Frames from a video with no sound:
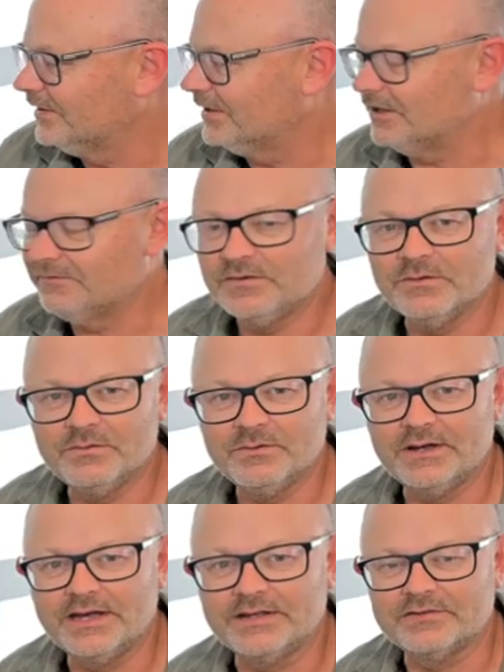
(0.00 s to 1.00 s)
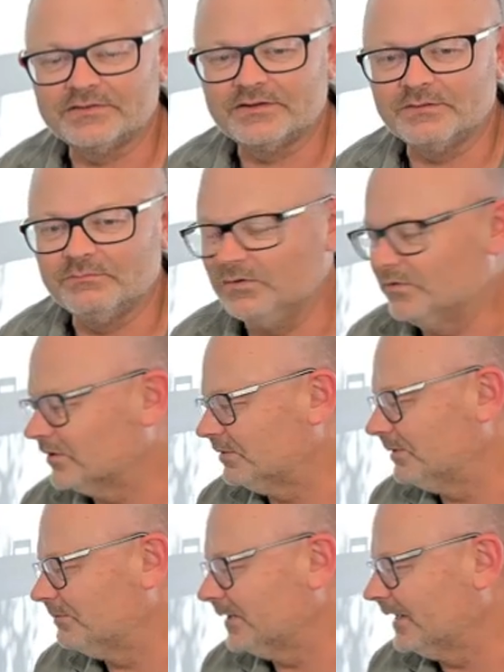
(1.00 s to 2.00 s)
if you ask music to
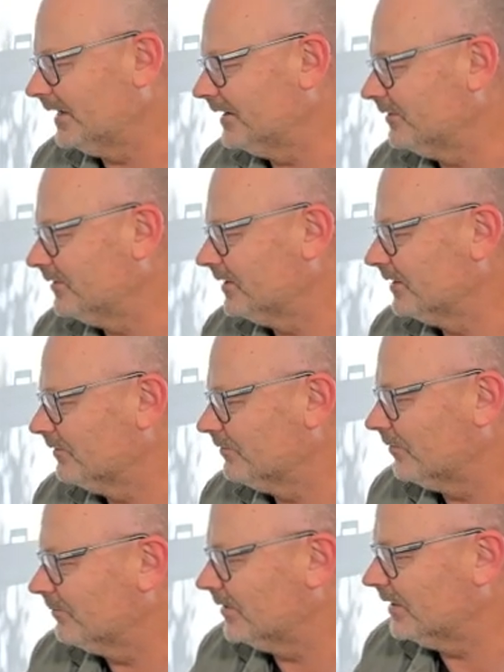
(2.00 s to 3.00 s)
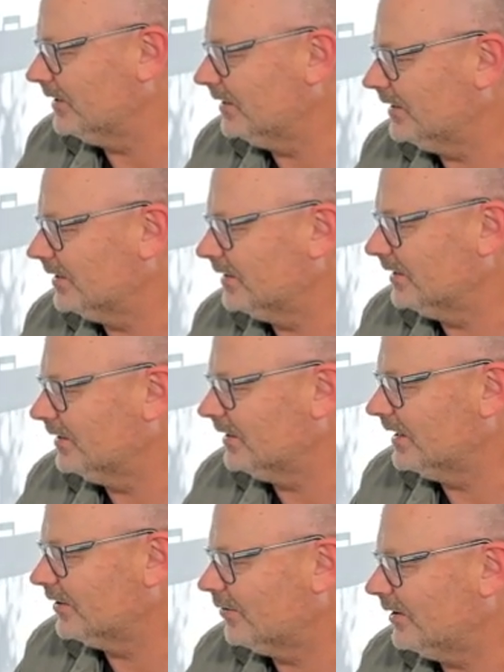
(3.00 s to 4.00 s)
be played uh, from the uh,
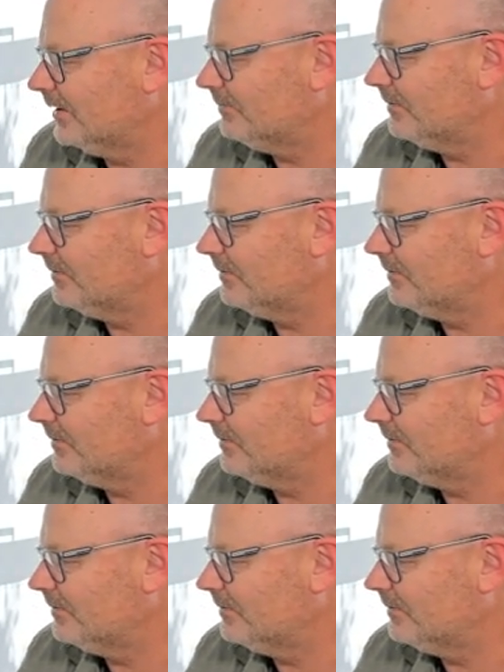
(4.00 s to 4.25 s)
Echo Hub